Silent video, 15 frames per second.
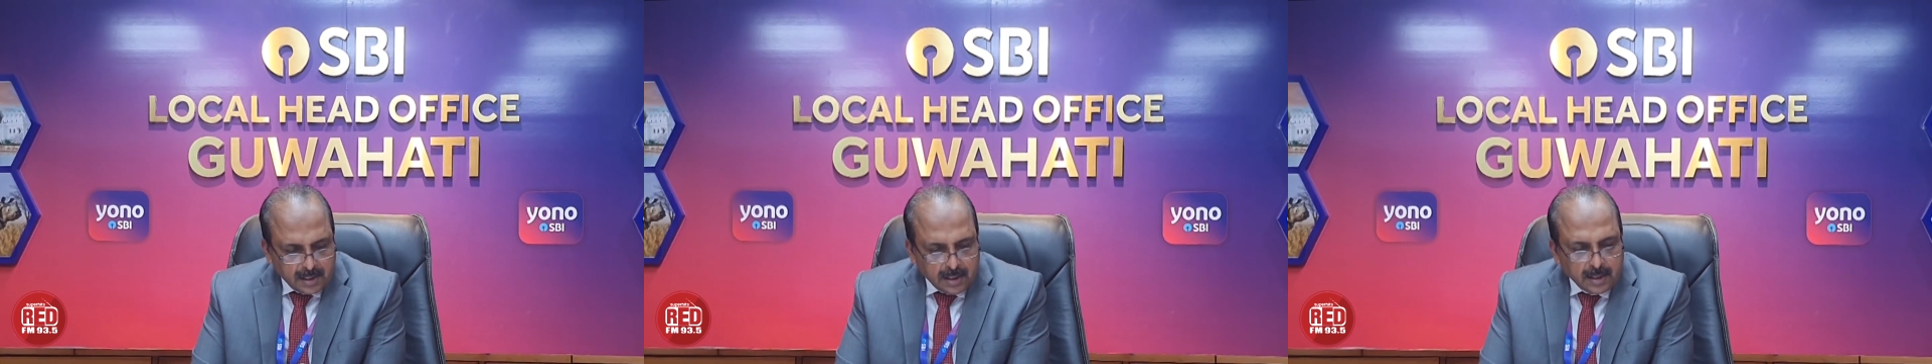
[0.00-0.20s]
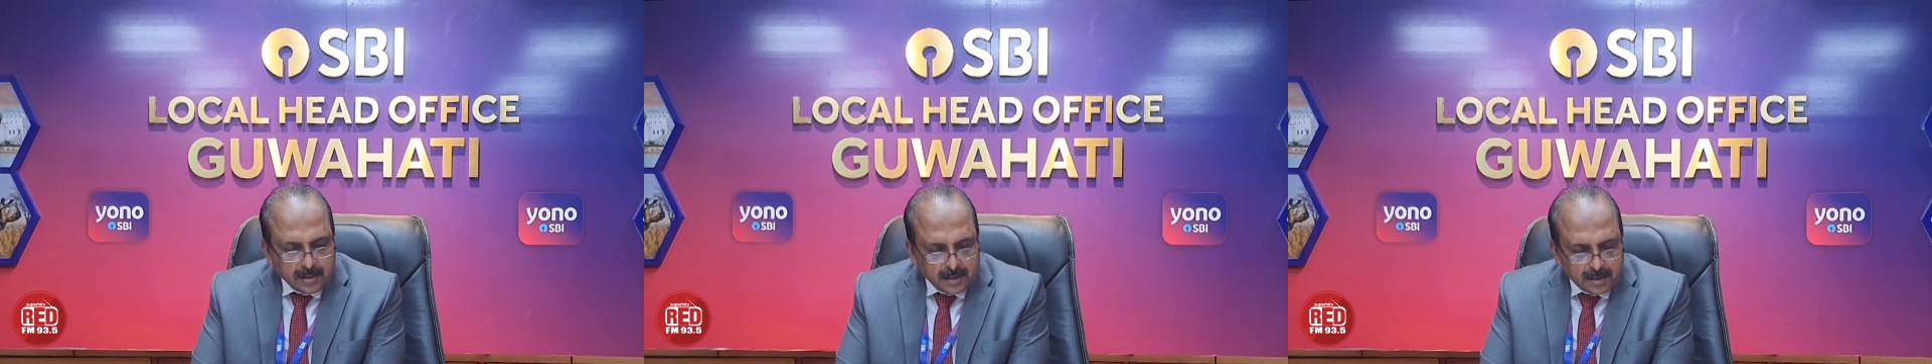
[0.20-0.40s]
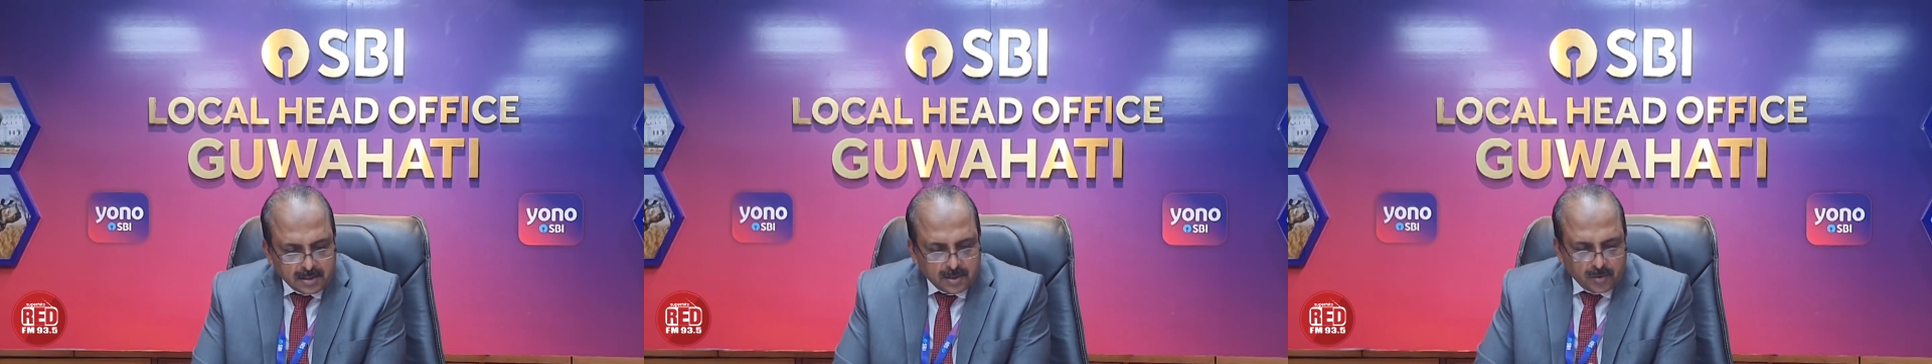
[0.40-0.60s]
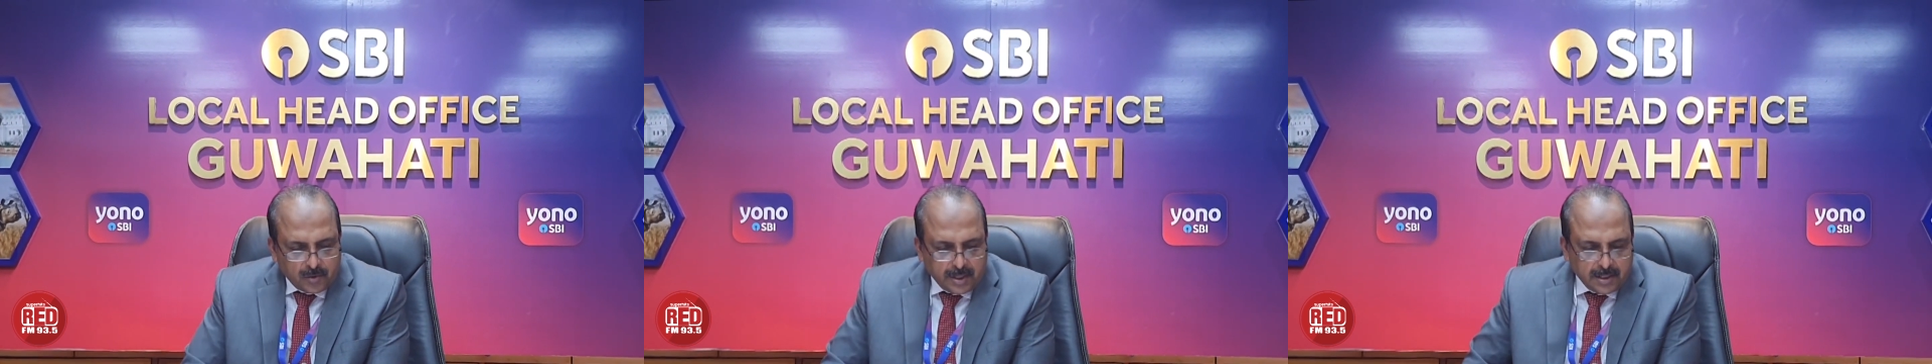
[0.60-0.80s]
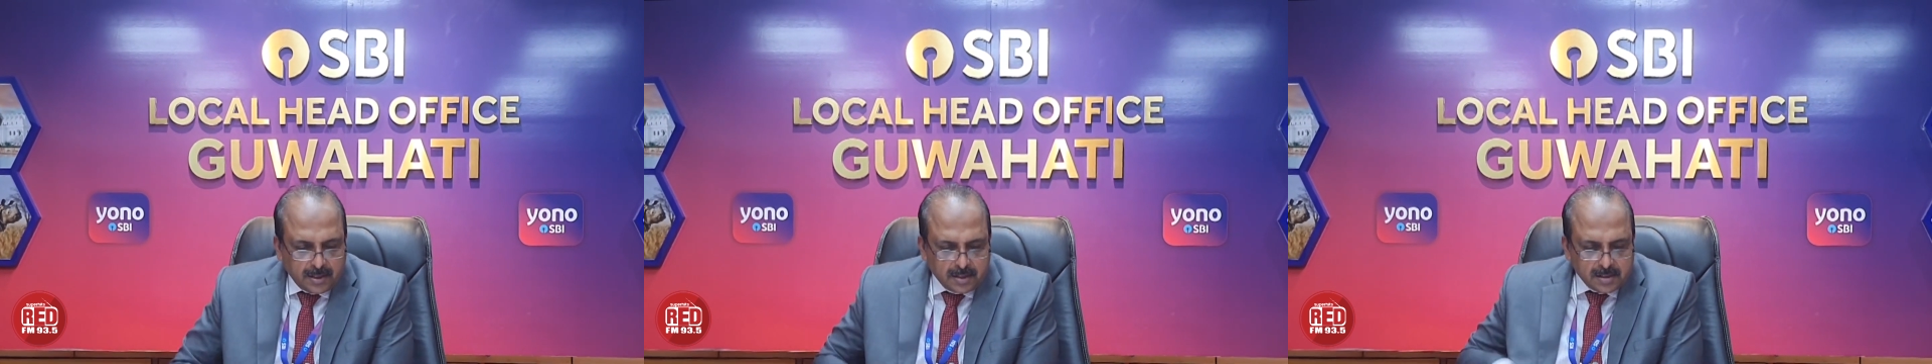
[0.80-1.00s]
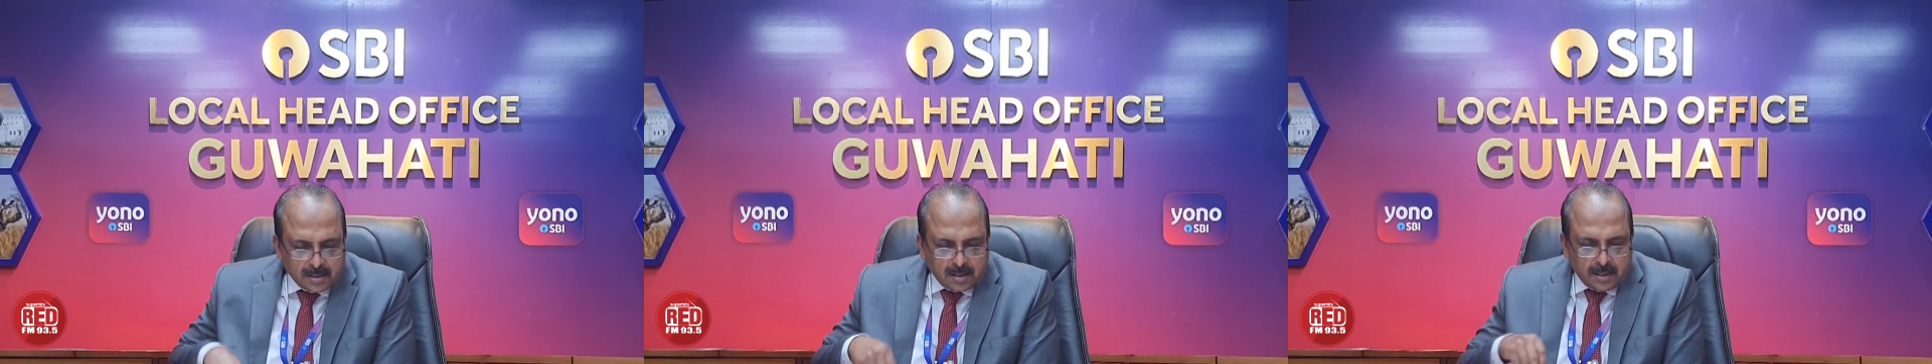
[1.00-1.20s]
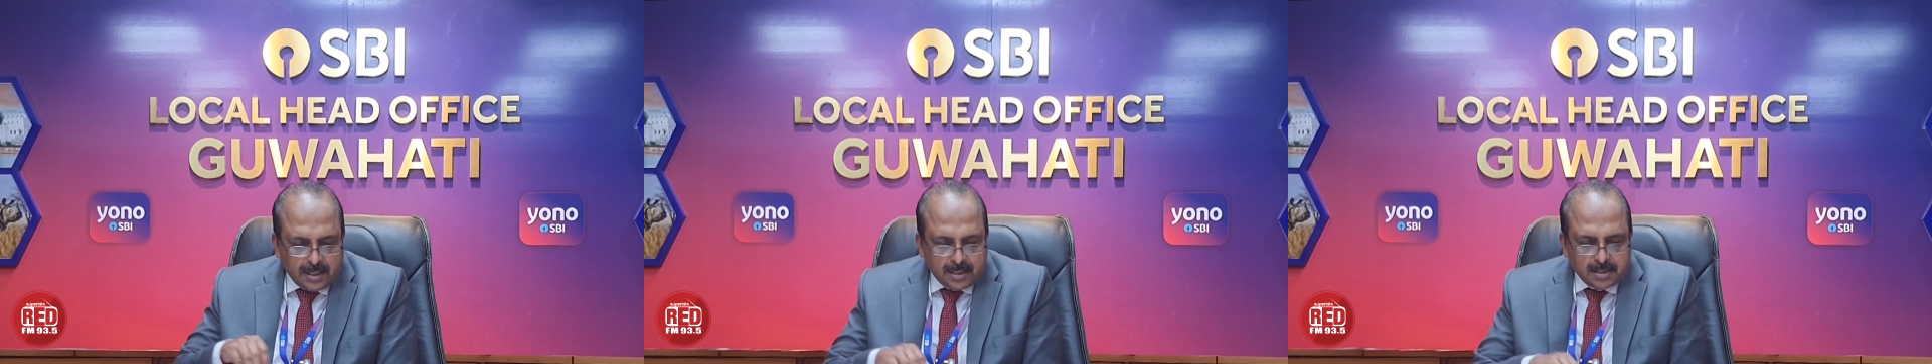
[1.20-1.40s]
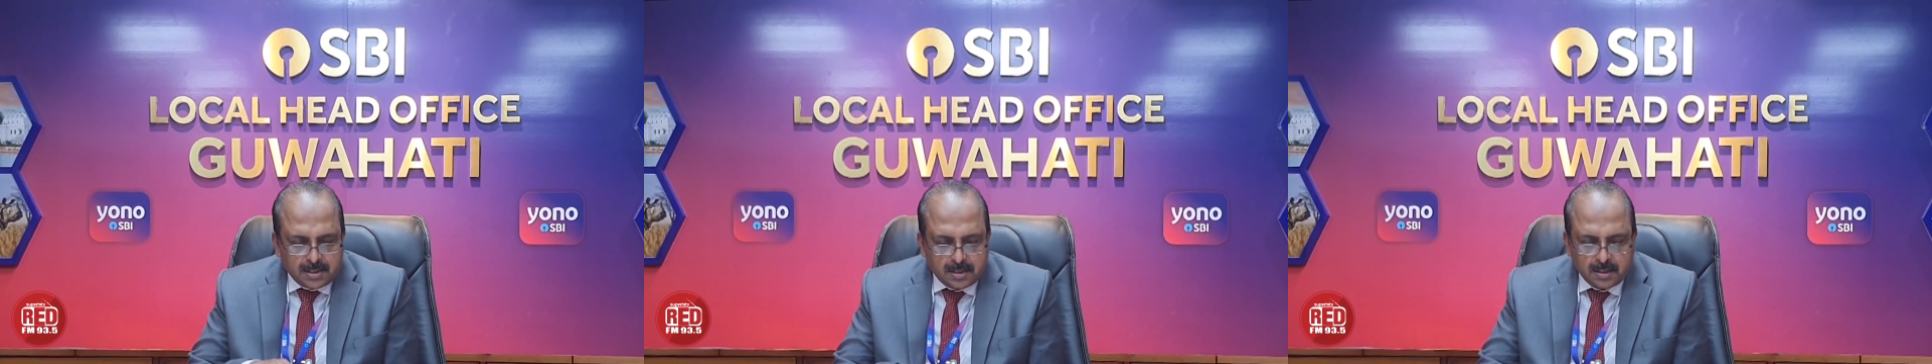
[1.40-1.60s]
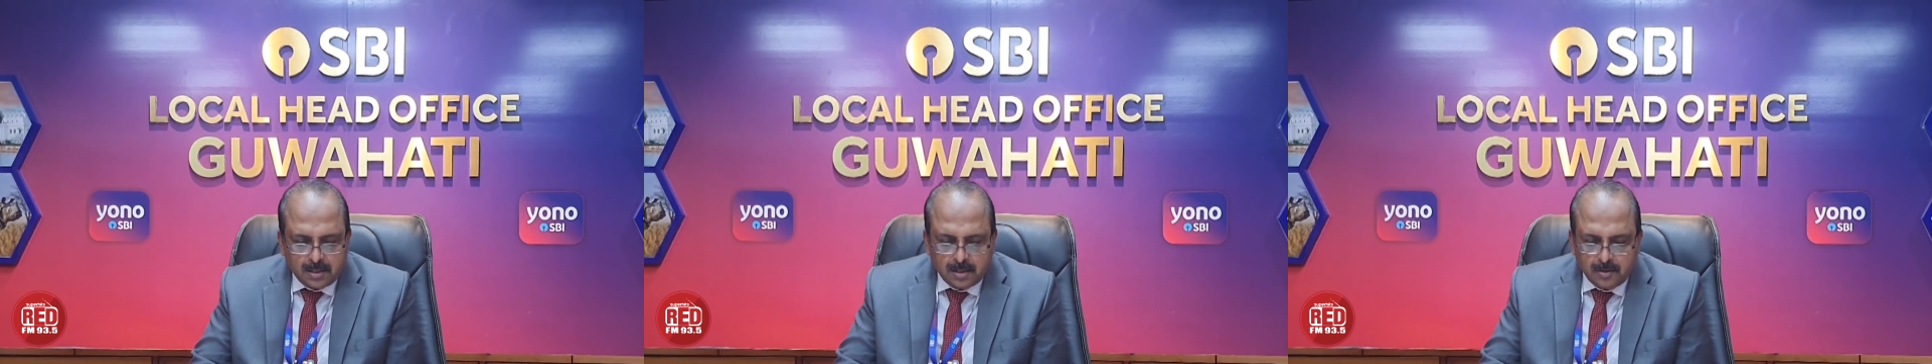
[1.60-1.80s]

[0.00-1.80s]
In this growing digital age,